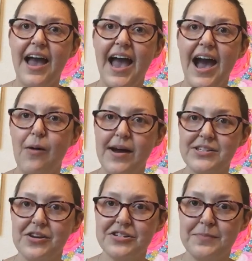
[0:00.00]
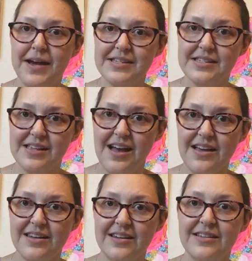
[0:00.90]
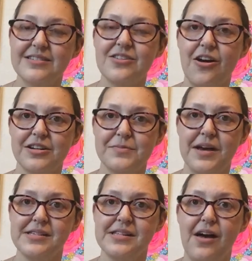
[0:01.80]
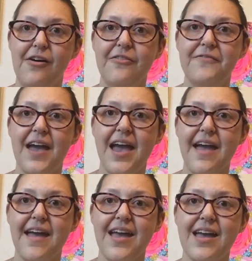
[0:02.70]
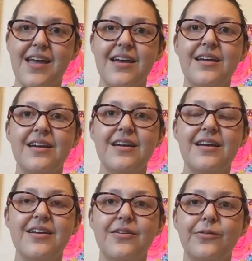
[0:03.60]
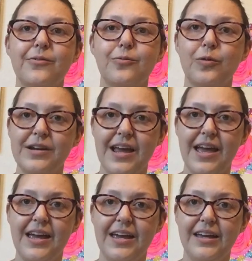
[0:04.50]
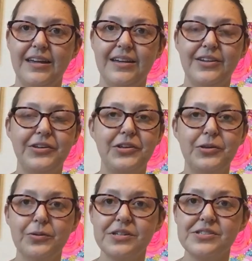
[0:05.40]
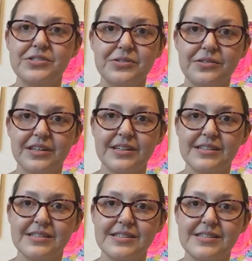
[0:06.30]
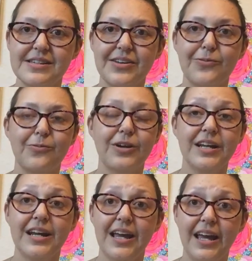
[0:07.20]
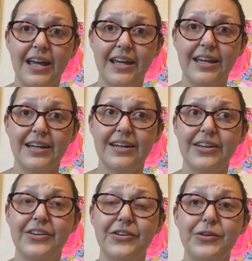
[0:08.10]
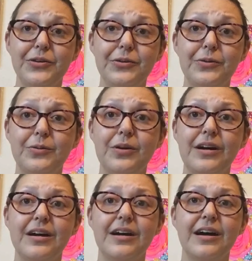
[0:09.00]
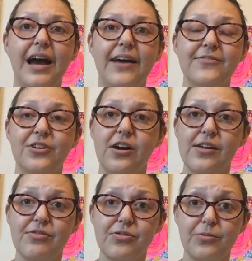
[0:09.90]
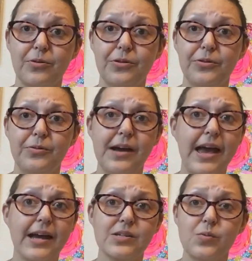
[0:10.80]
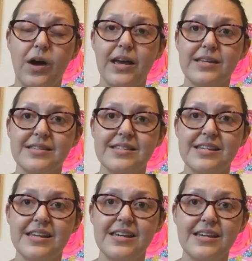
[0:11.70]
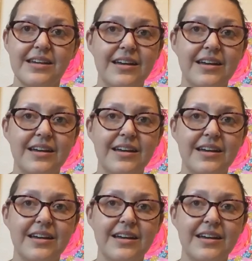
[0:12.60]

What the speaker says: how I talk to my son, talk to myself, a Renee, you can do this. Renee, you have got through X, Y, and Z.